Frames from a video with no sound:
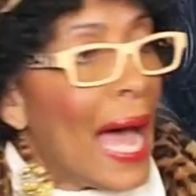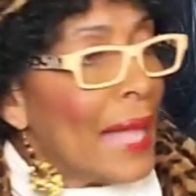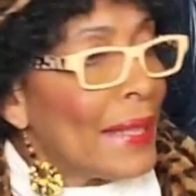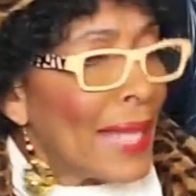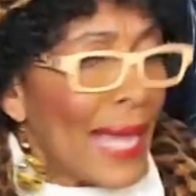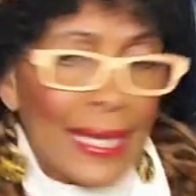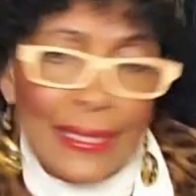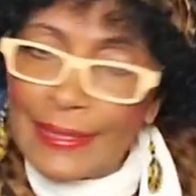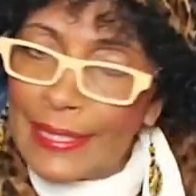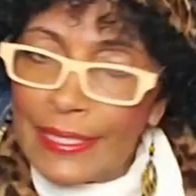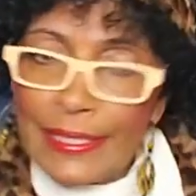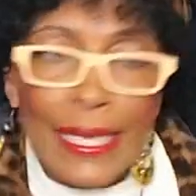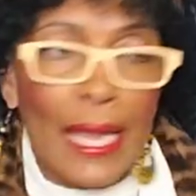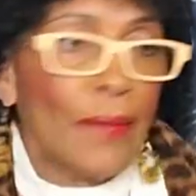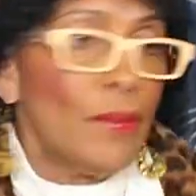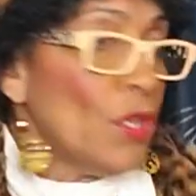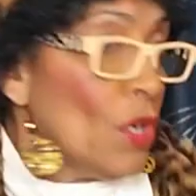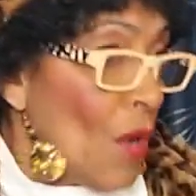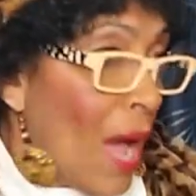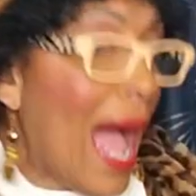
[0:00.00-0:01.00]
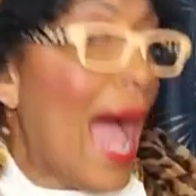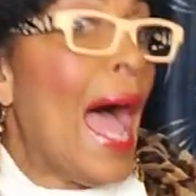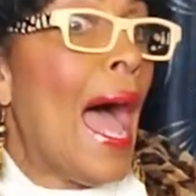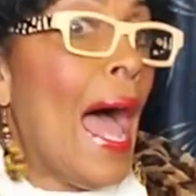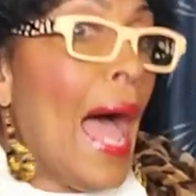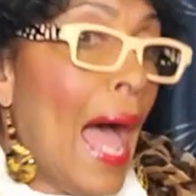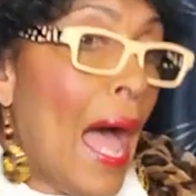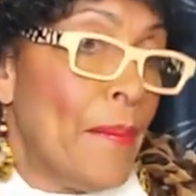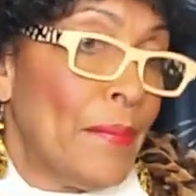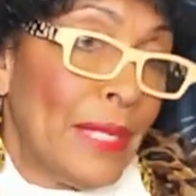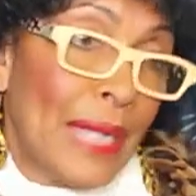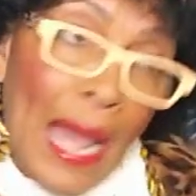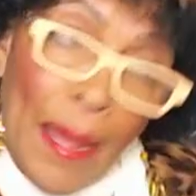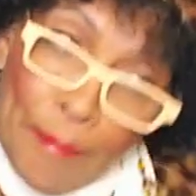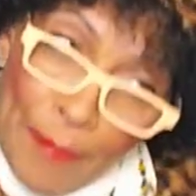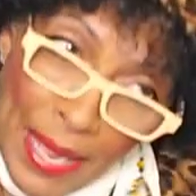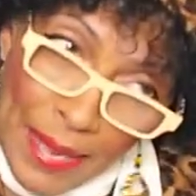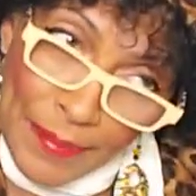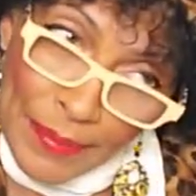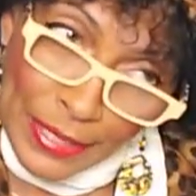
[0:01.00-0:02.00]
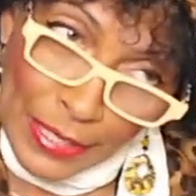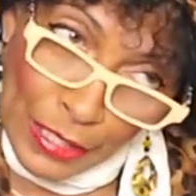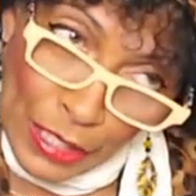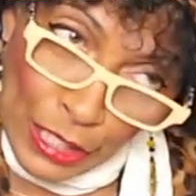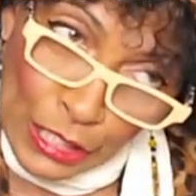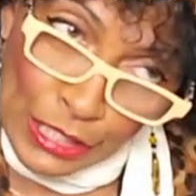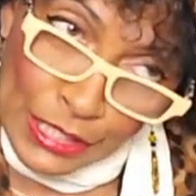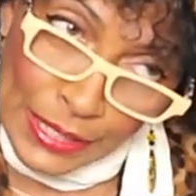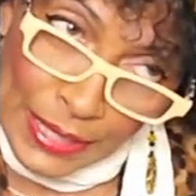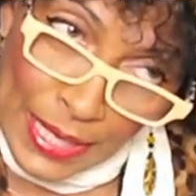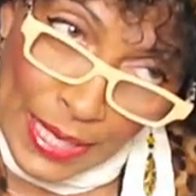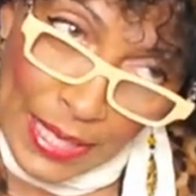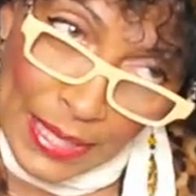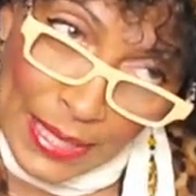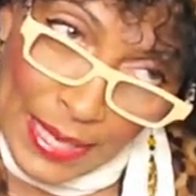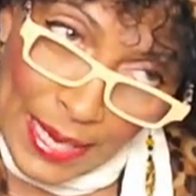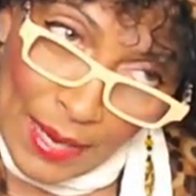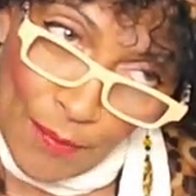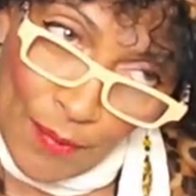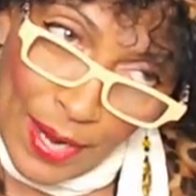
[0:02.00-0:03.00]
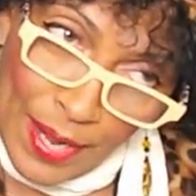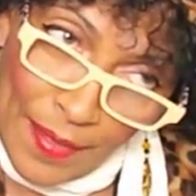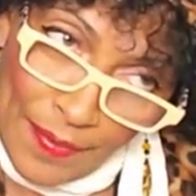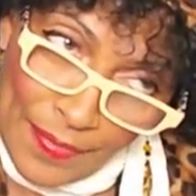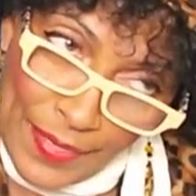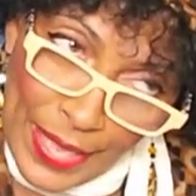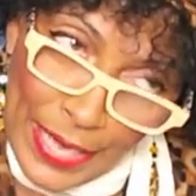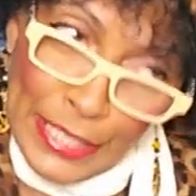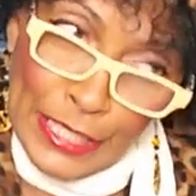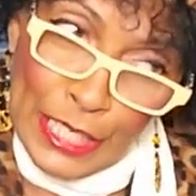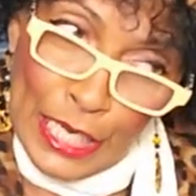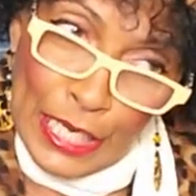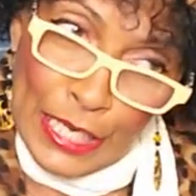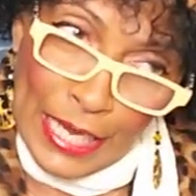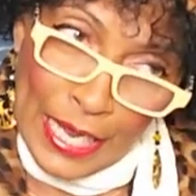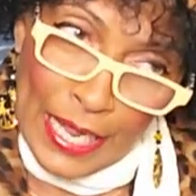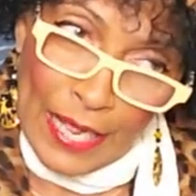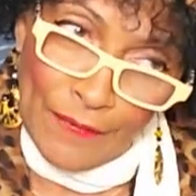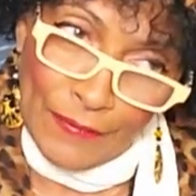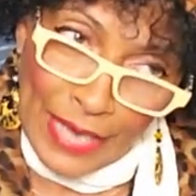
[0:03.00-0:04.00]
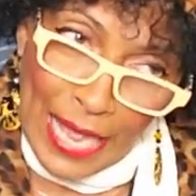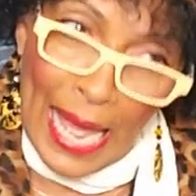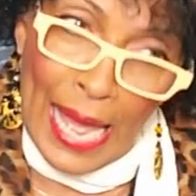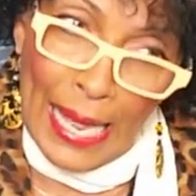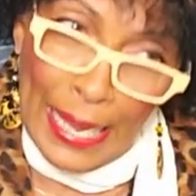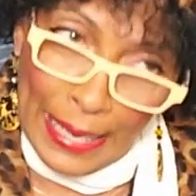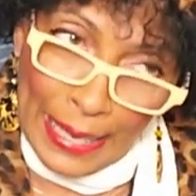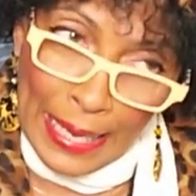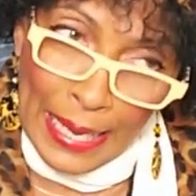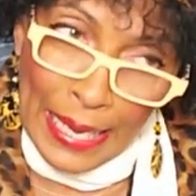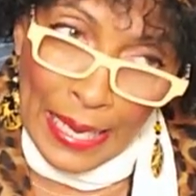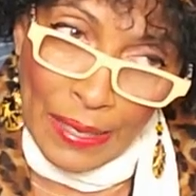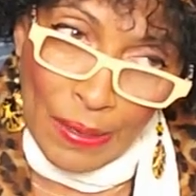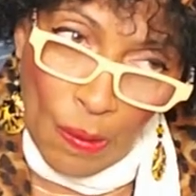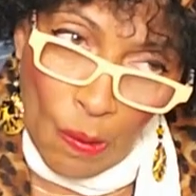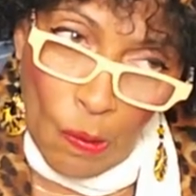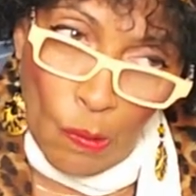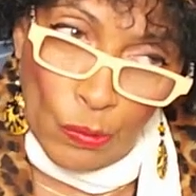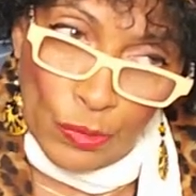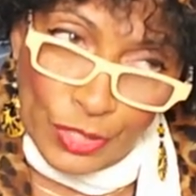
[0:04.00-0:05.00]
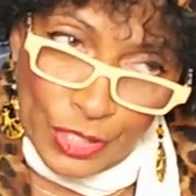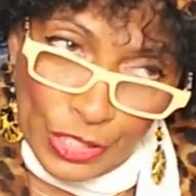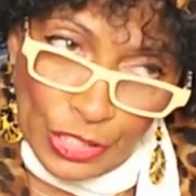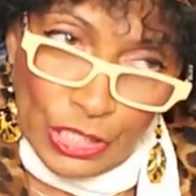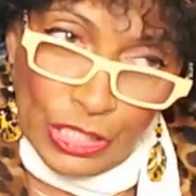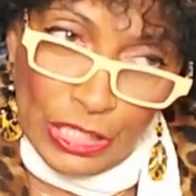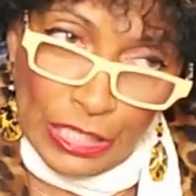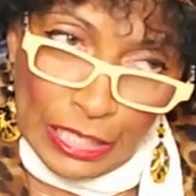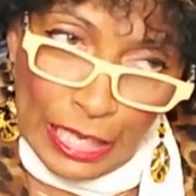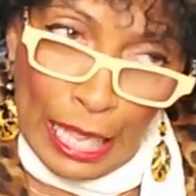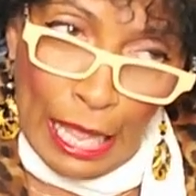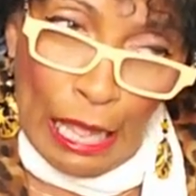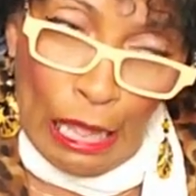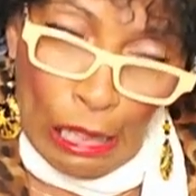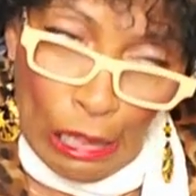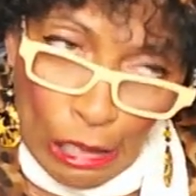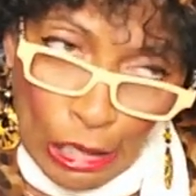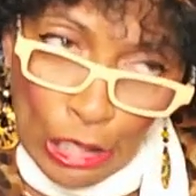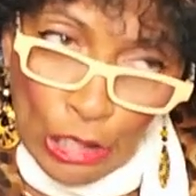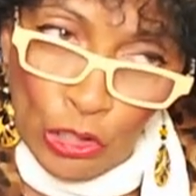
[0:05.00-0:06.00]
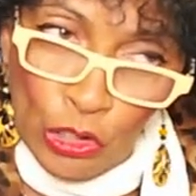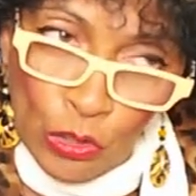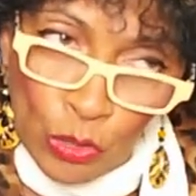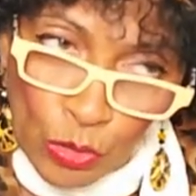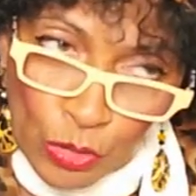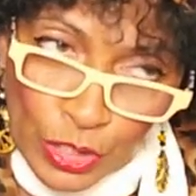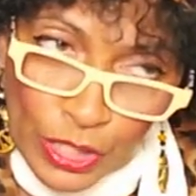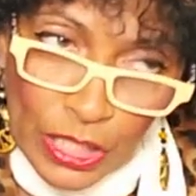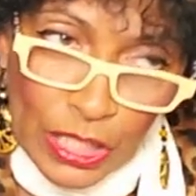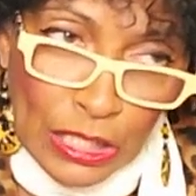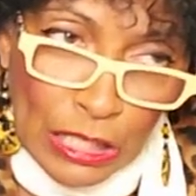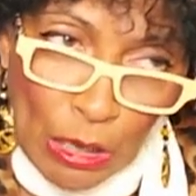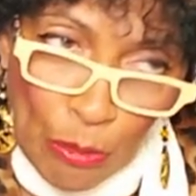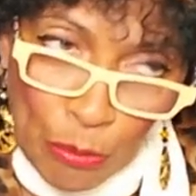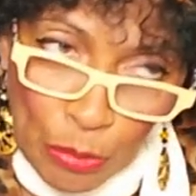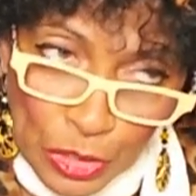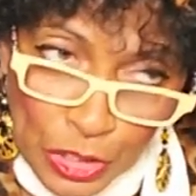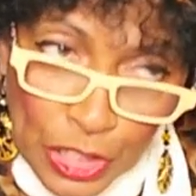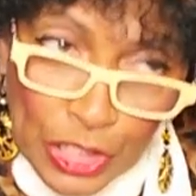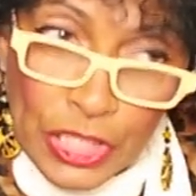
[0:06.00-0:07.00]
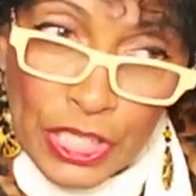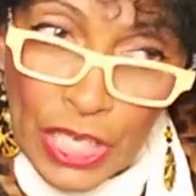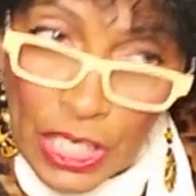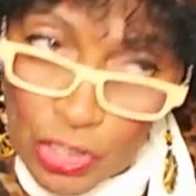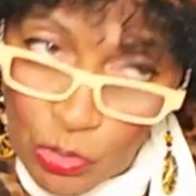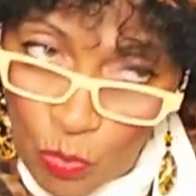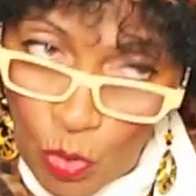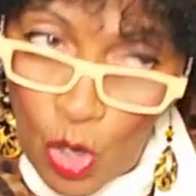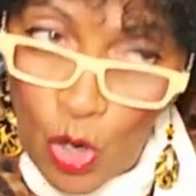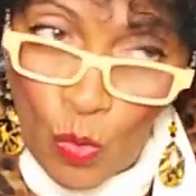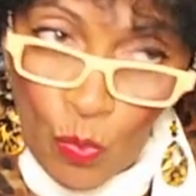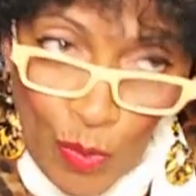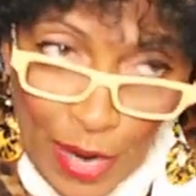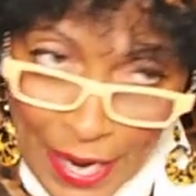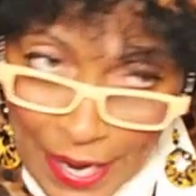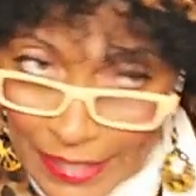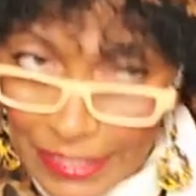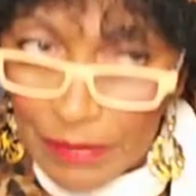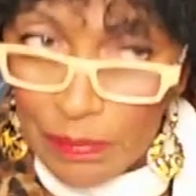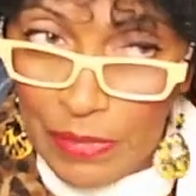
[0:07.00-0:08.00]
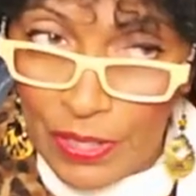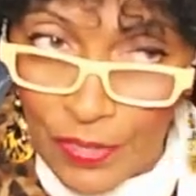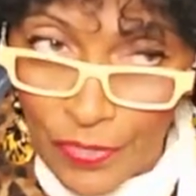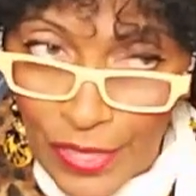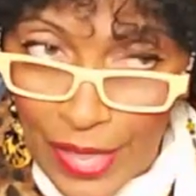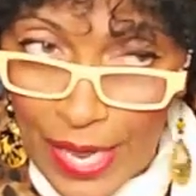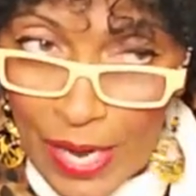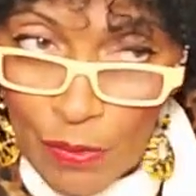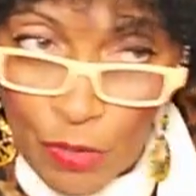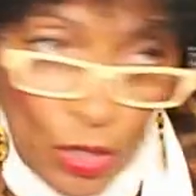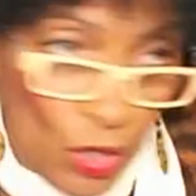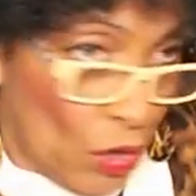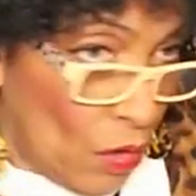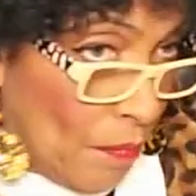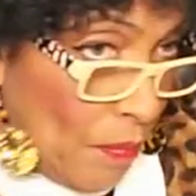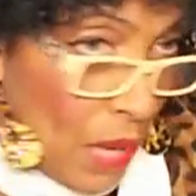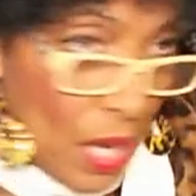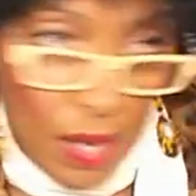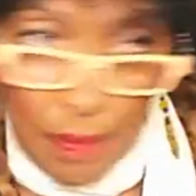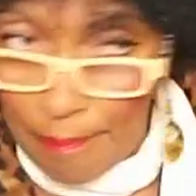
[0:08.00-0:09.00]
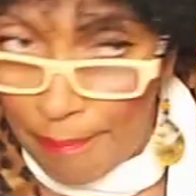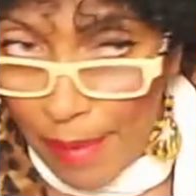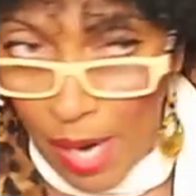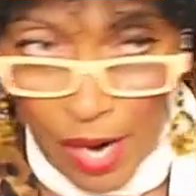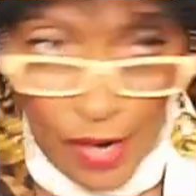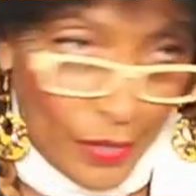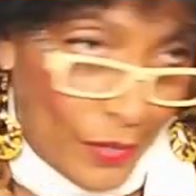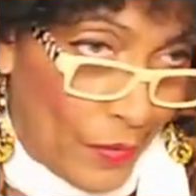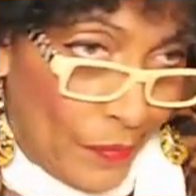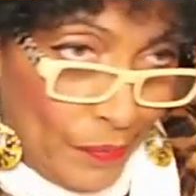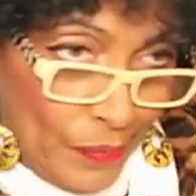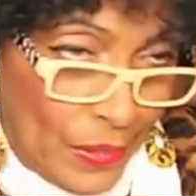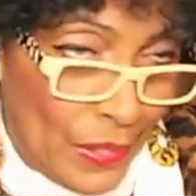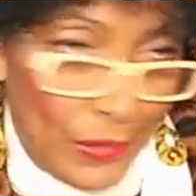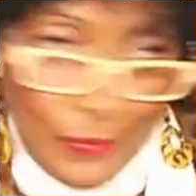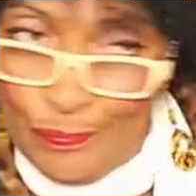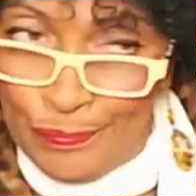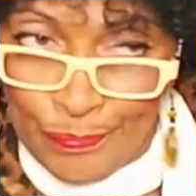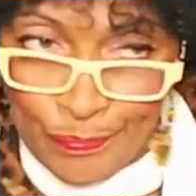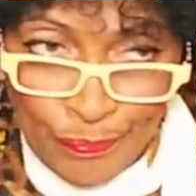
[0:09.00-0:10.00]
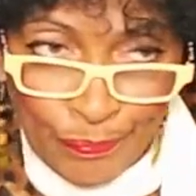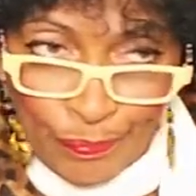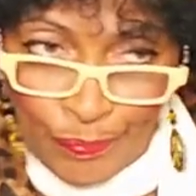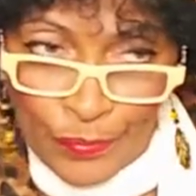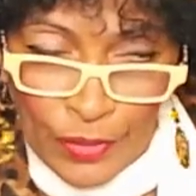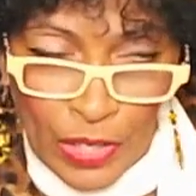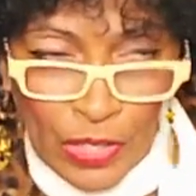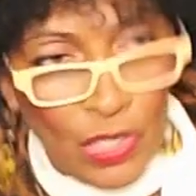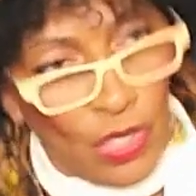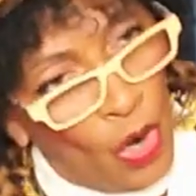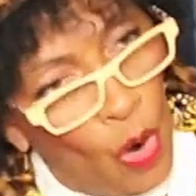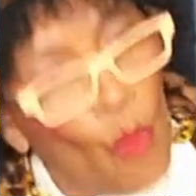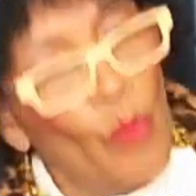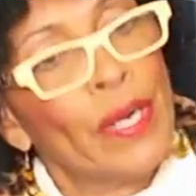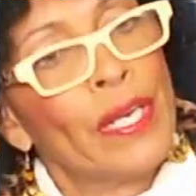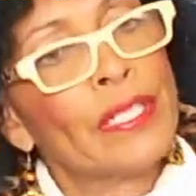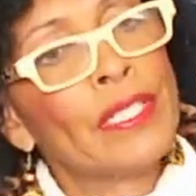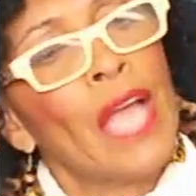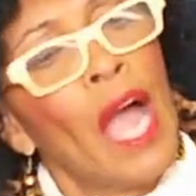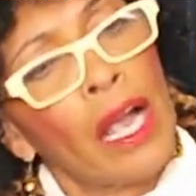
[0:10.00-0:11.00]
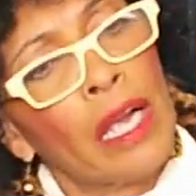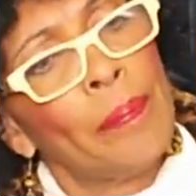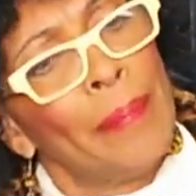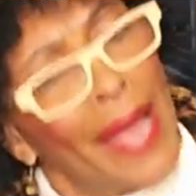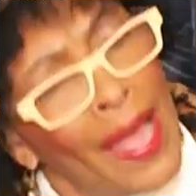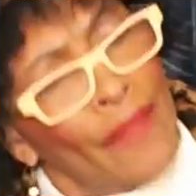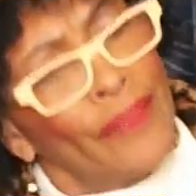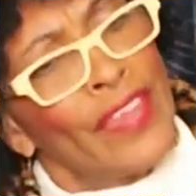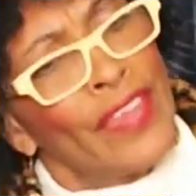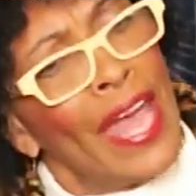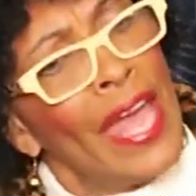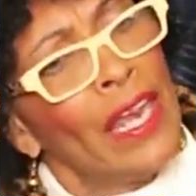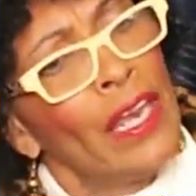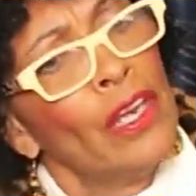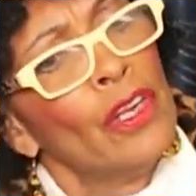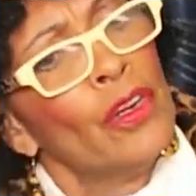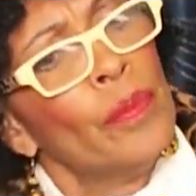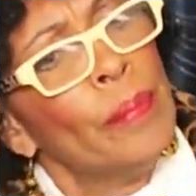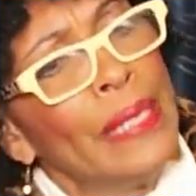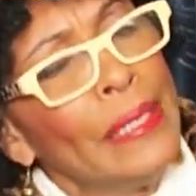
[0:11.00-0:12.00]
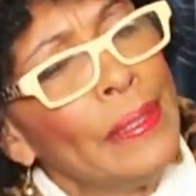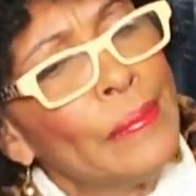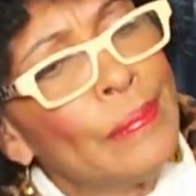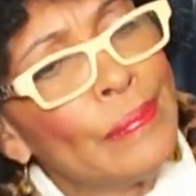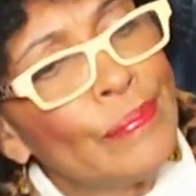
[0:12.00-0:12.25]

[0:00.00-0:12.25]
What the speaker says: That's a shame. I maybe could understand now why they didn't have Diane on, since she, said there was a sexual harassment thing with her and Bob Barker. But want to talk about that a little bit?